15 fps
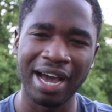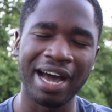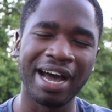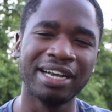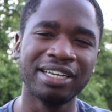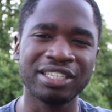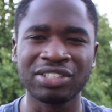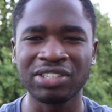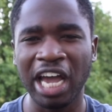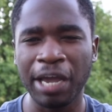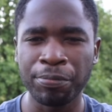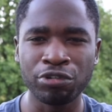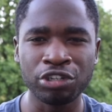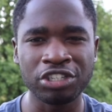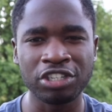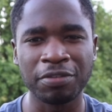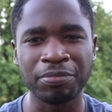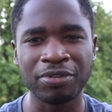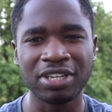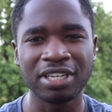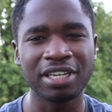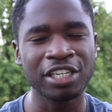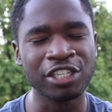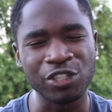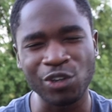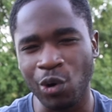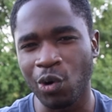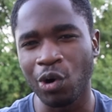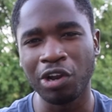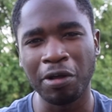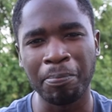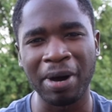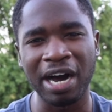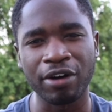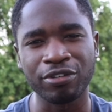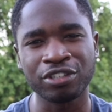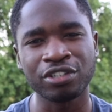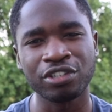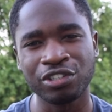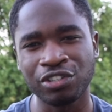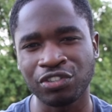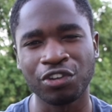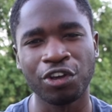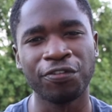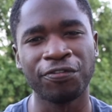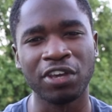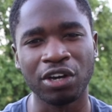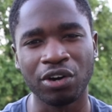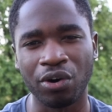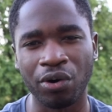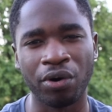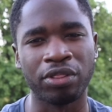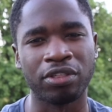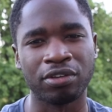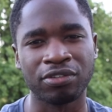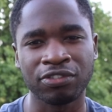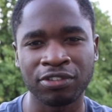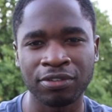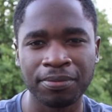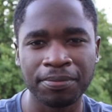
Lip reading: and discipleship is all about serving others.